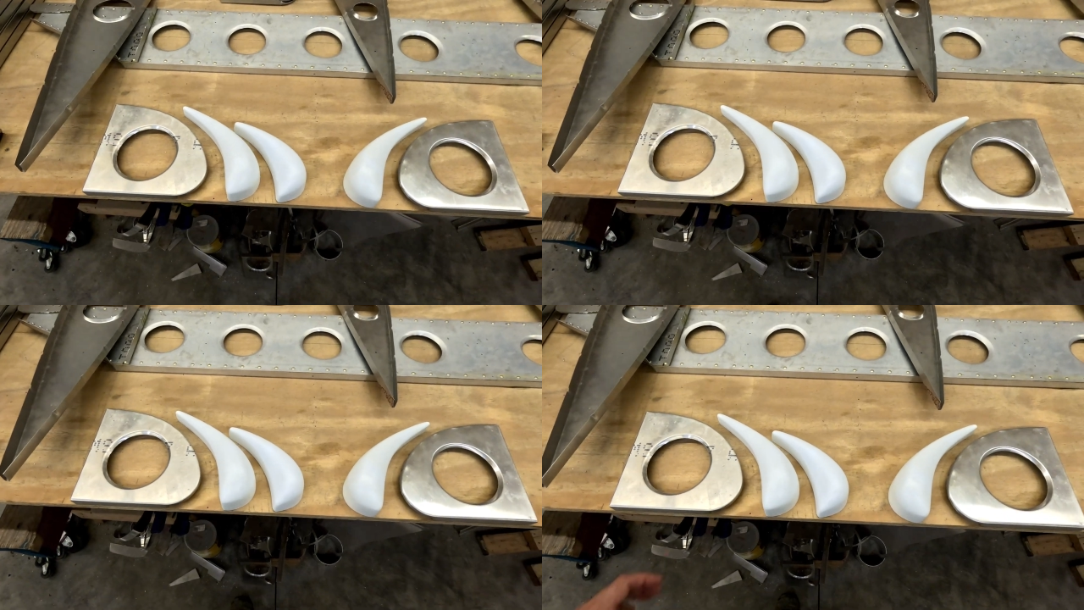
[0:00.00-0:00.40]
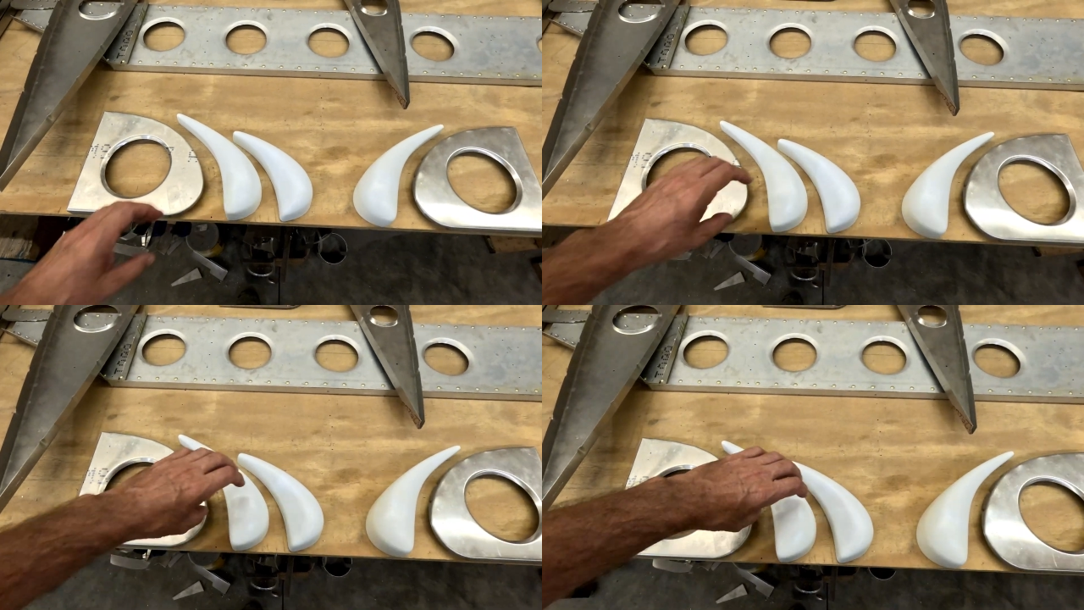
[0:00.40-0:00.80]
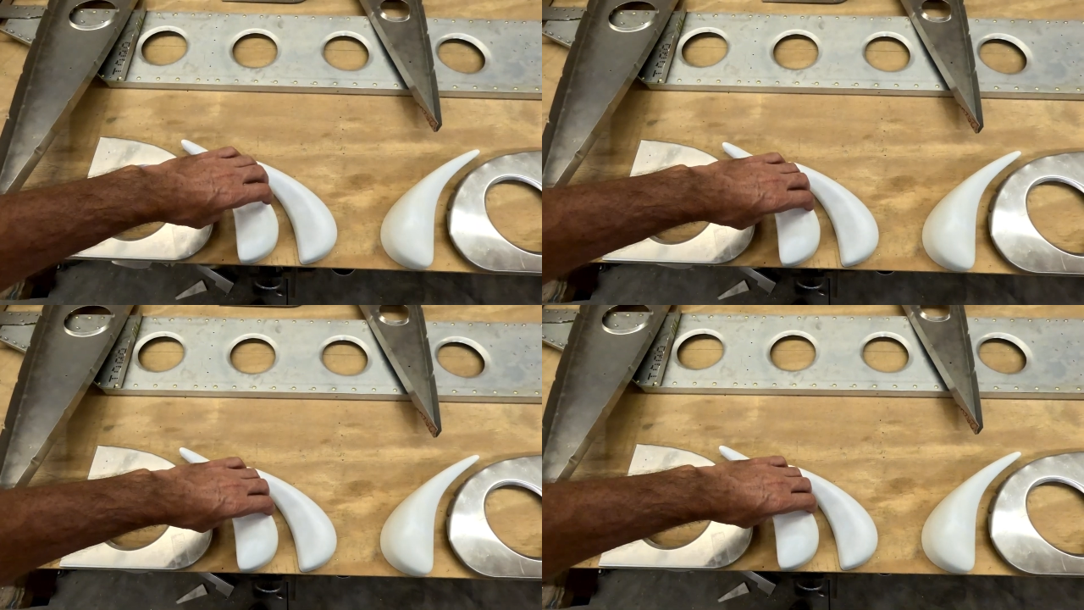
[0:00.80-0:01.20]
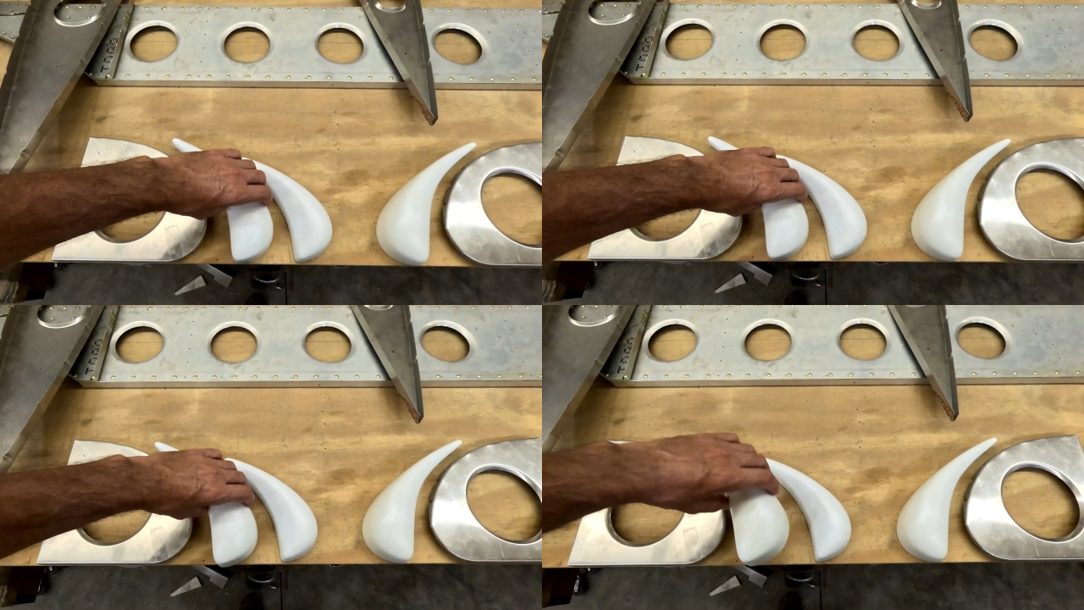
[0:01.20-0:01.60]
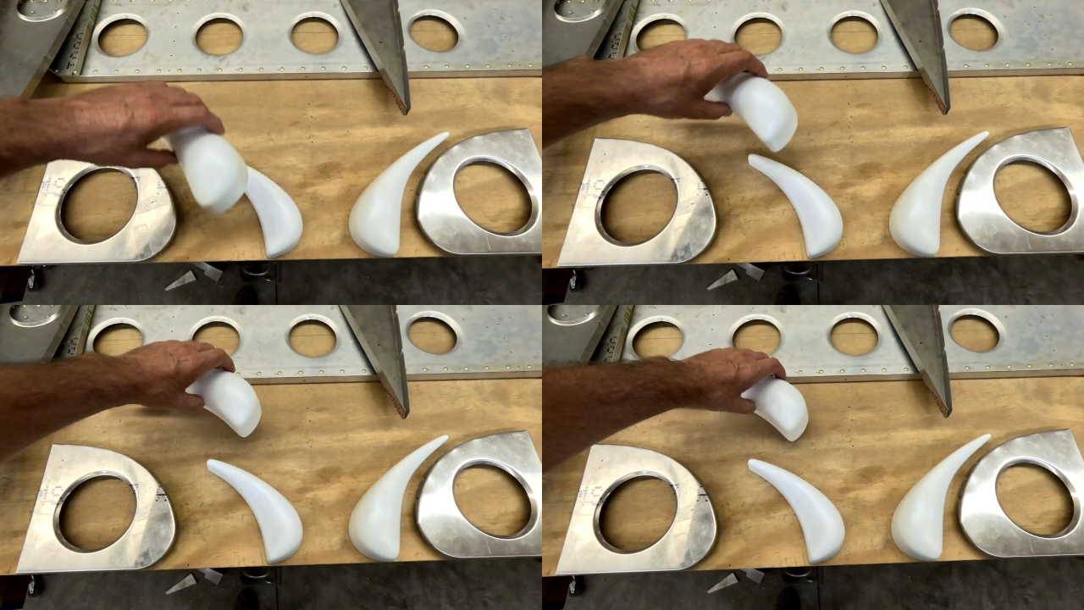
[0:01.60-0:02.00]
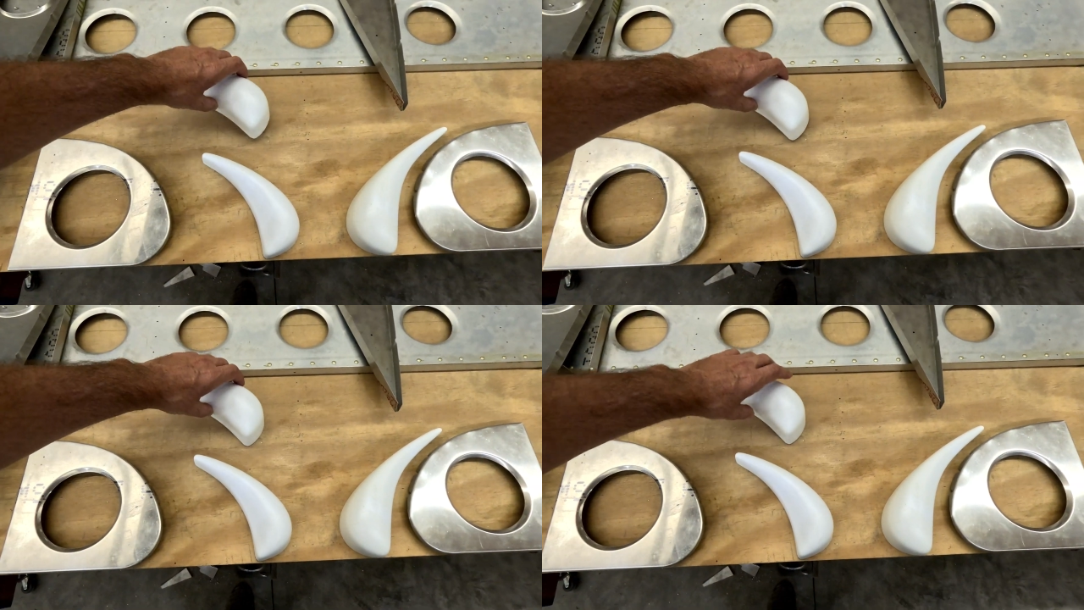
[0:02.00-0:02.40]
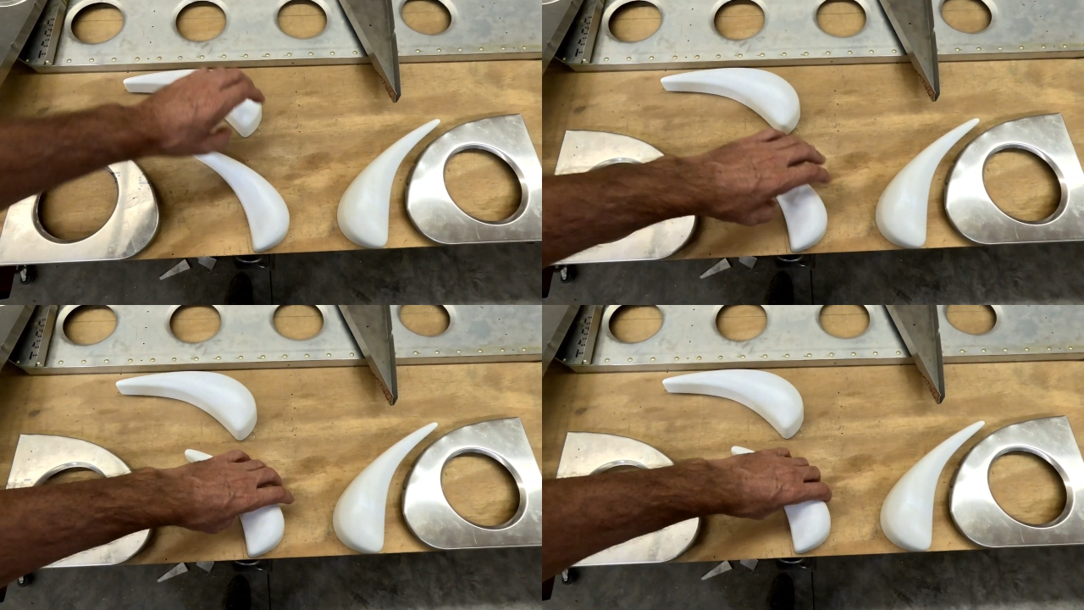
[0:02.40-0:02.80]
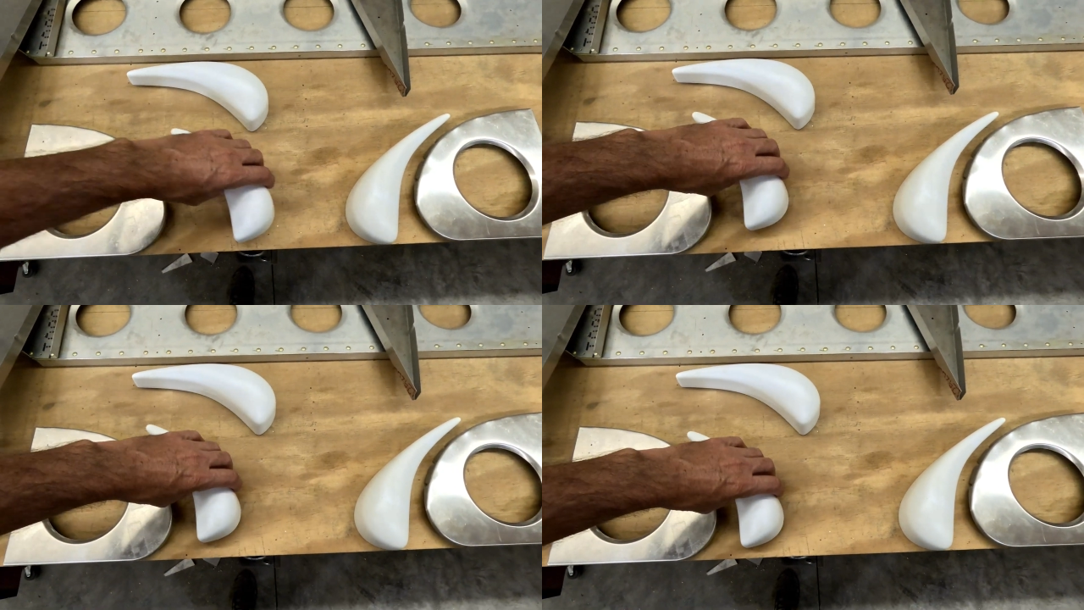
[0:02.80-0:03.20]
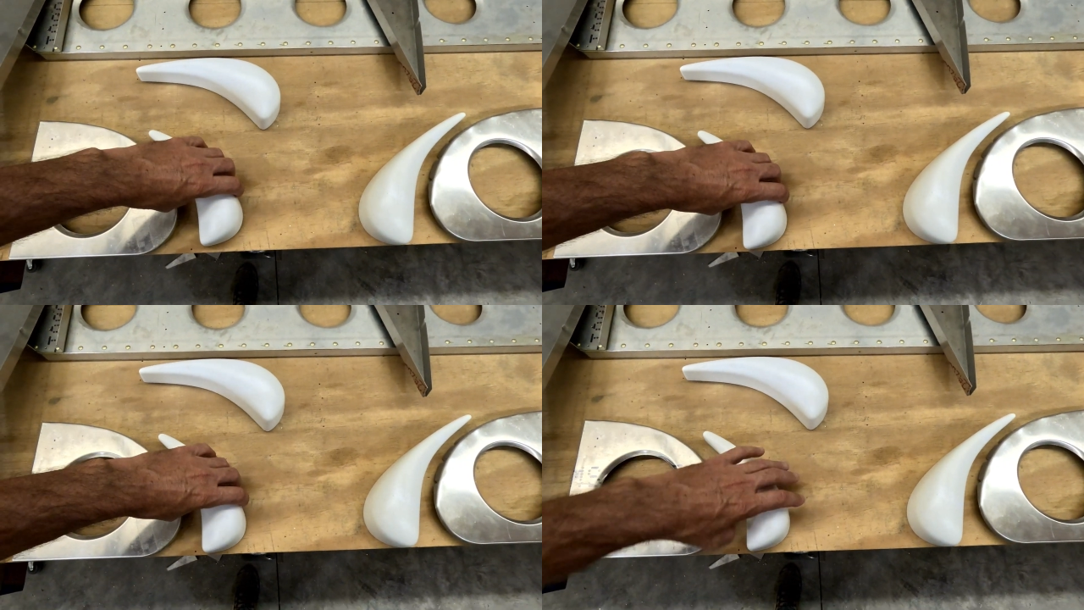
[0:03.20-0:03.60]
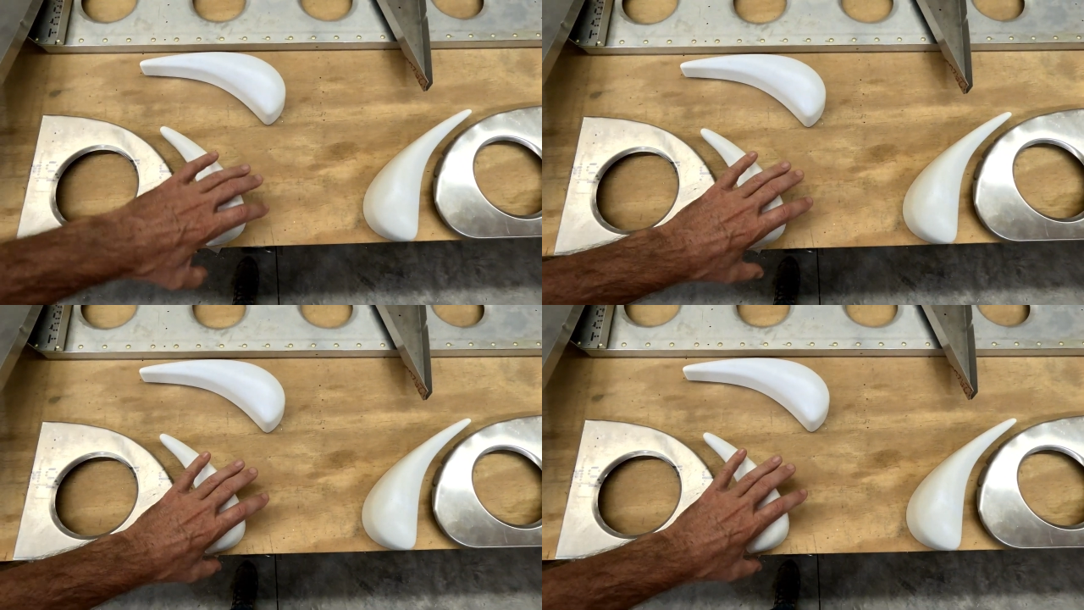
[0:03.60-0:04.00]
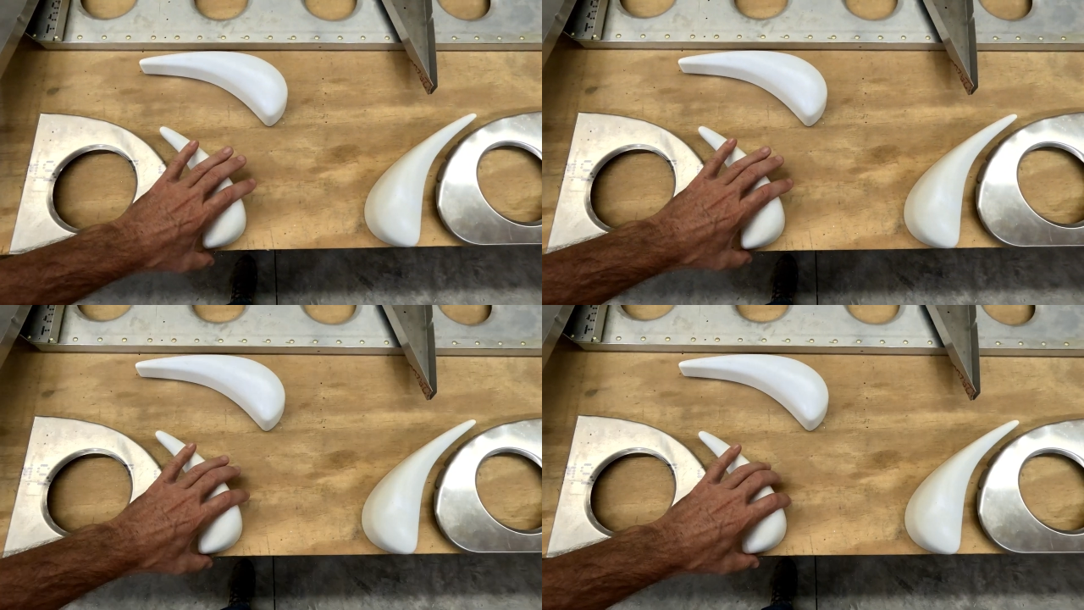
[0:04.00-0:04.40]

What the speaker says: (no speaker visible)